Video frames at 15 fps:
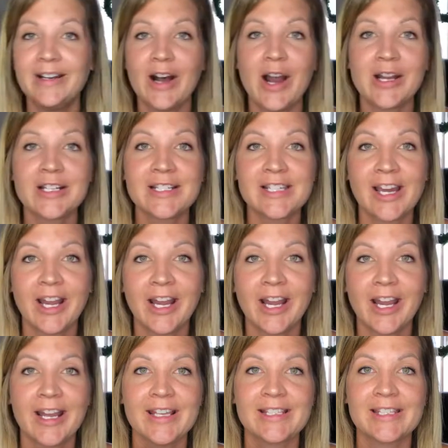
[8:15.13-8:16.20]
Heart
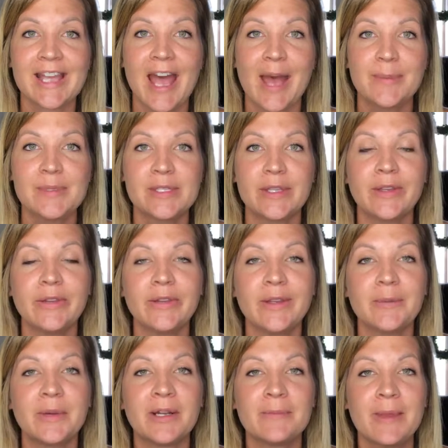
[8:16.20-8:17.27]
Tart is
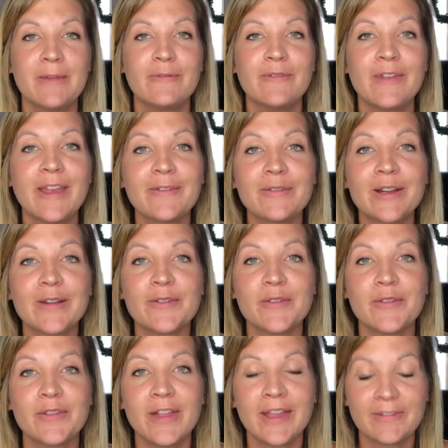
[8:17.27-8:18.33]
absolutely one of my favorite
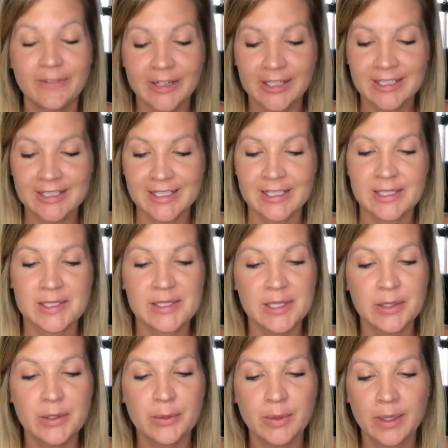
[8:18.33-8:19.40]
flavors. This is a
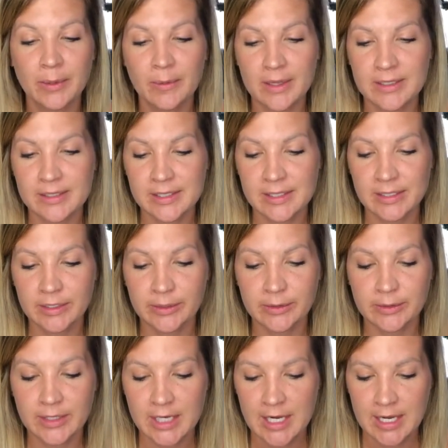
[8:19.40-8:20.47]
newer one too.